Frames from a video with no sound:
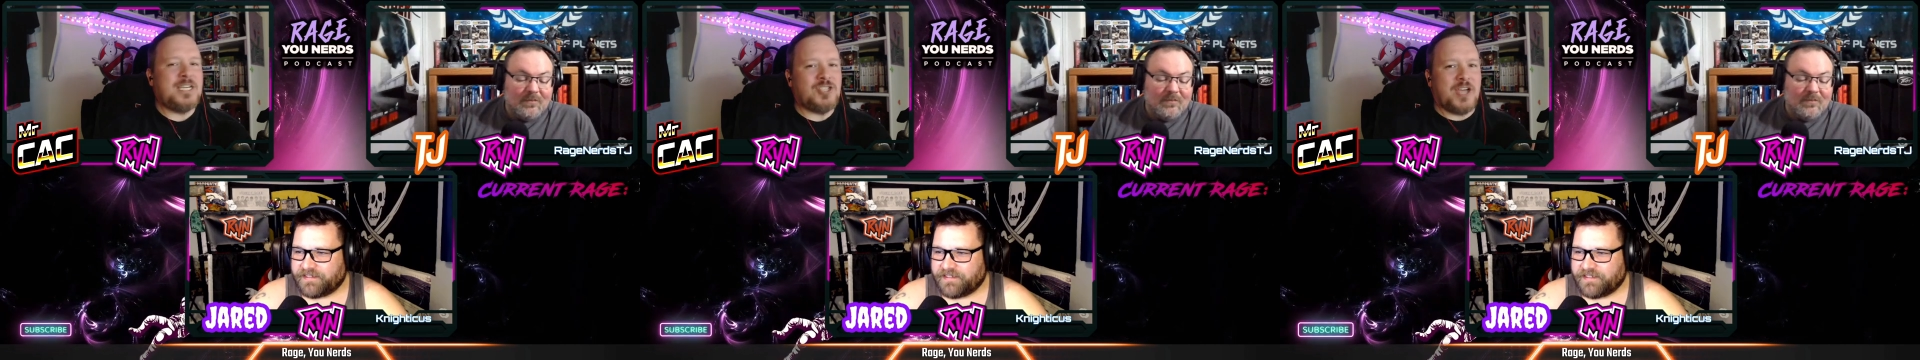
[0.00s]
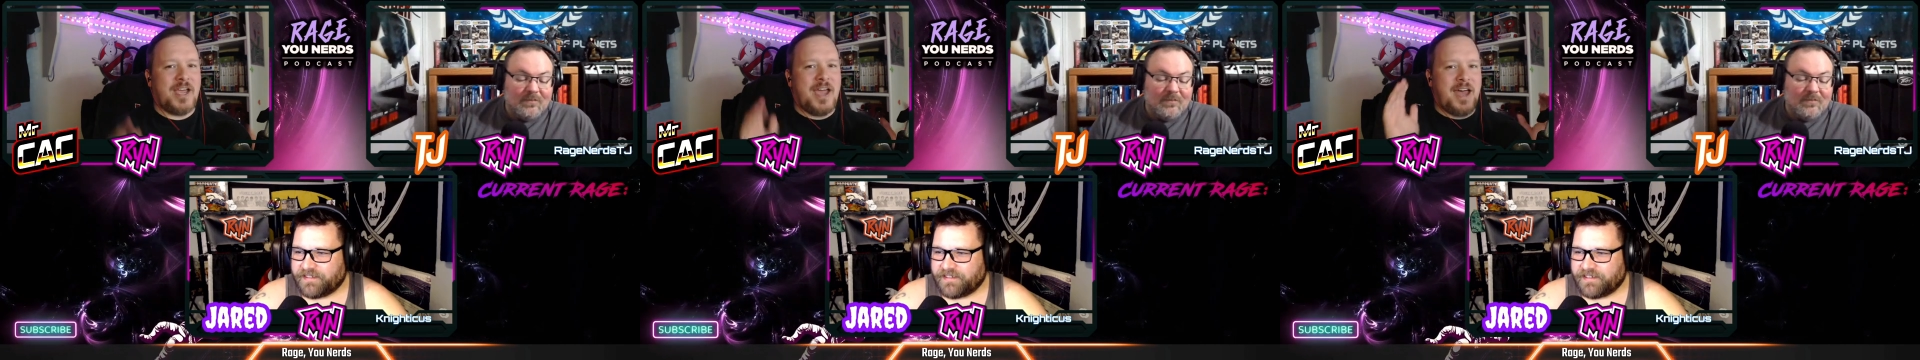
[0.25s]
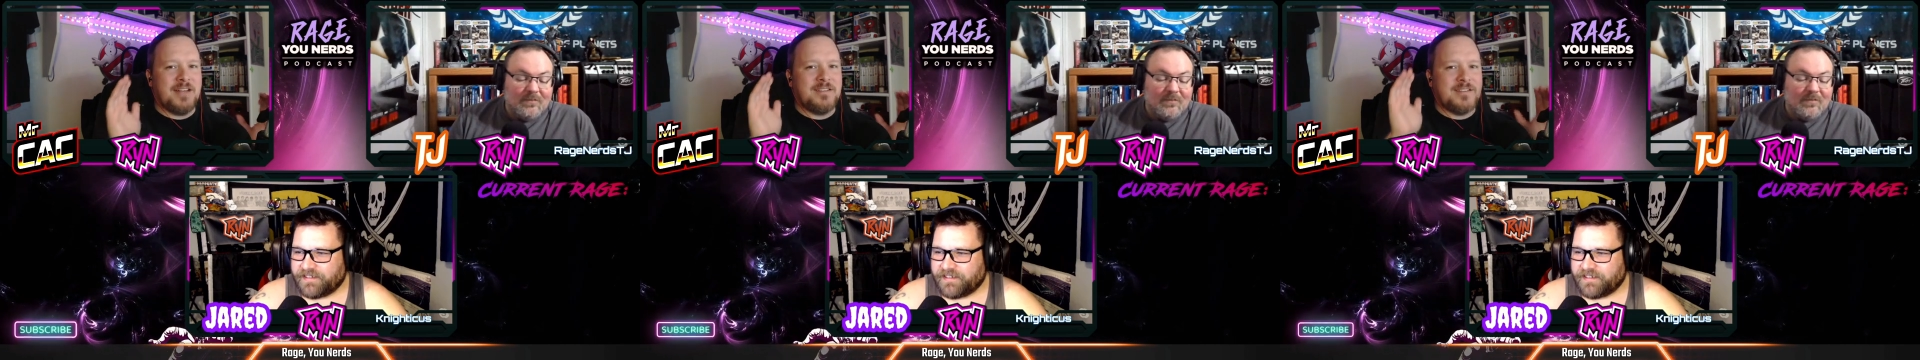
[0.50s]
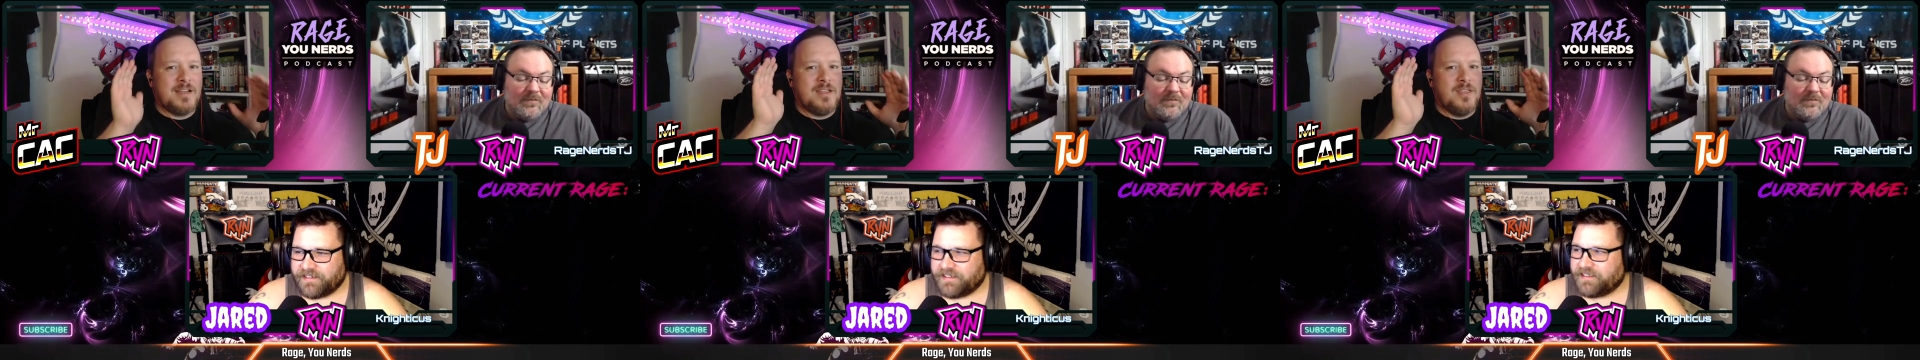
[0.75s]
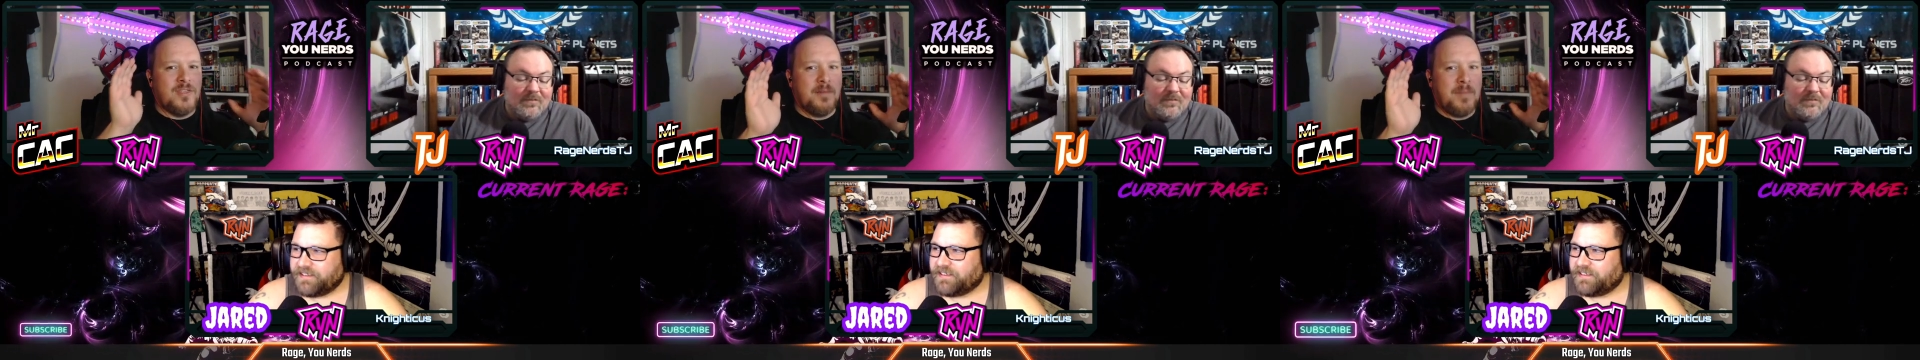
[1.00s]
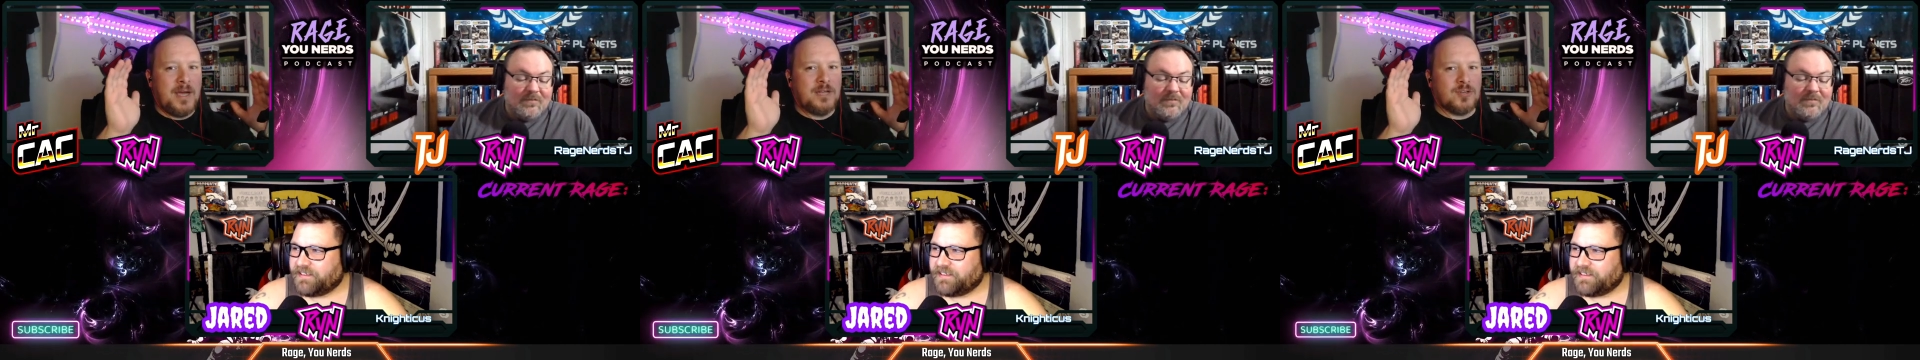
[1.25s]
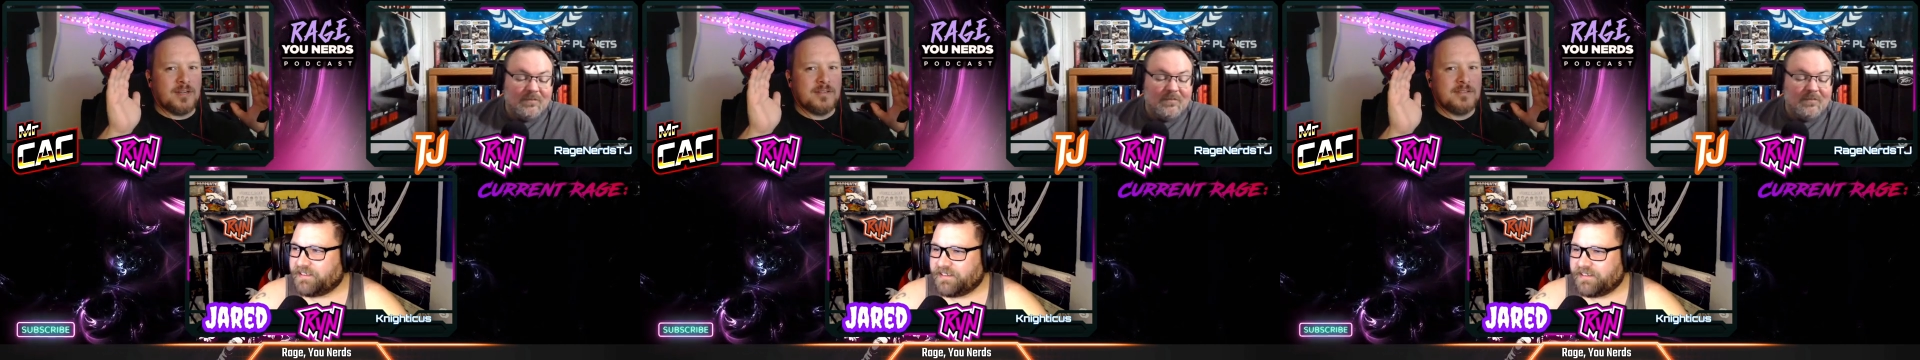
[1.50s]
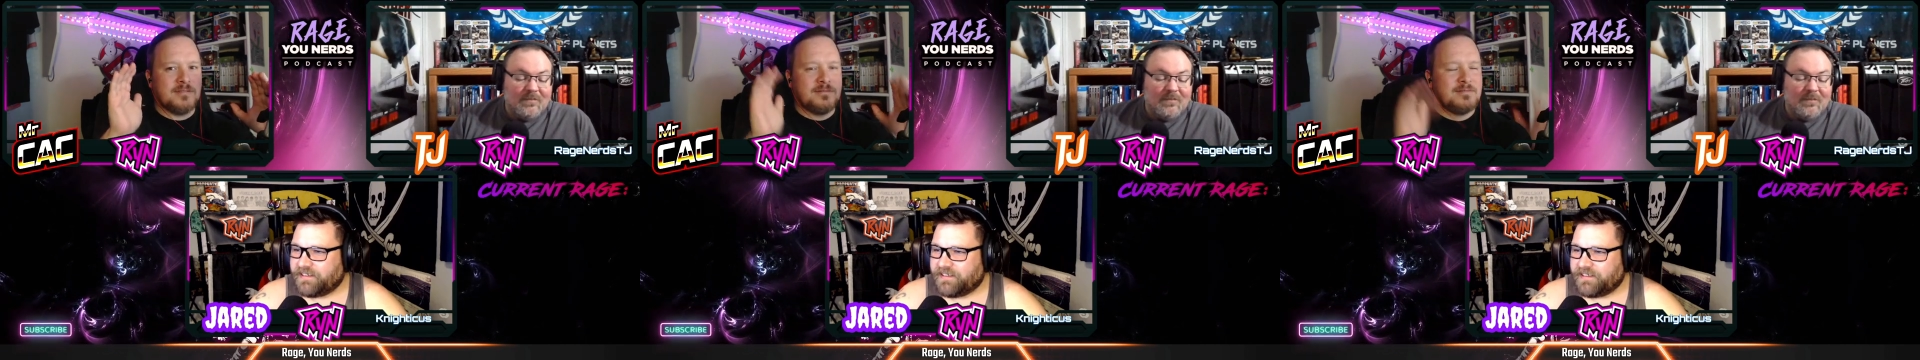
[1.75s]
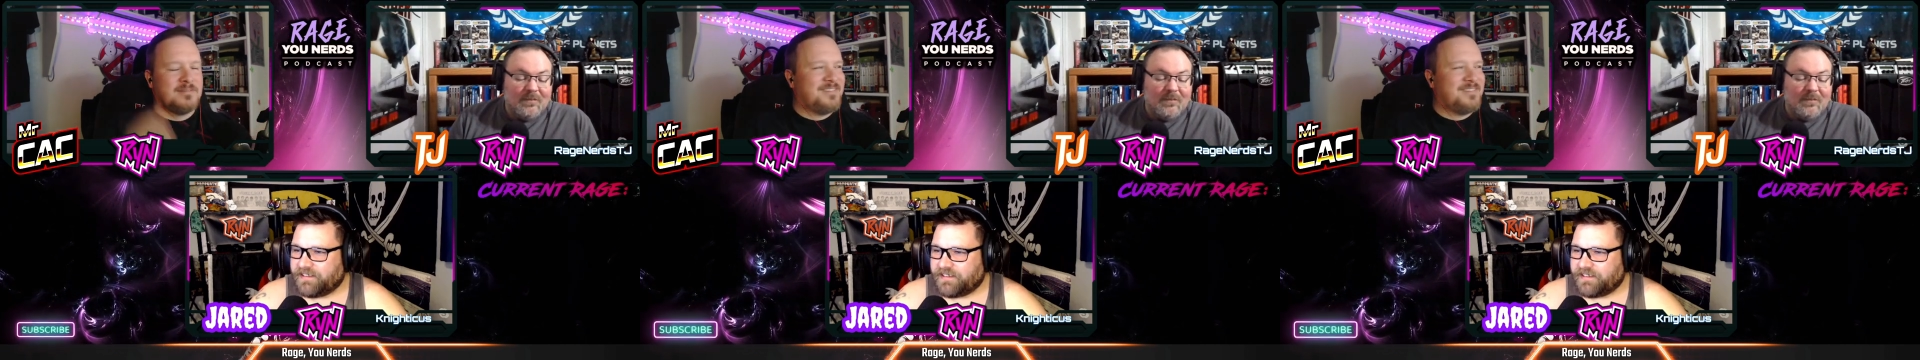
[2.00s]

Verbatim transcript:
Speaker 1: TJ has The Matrix.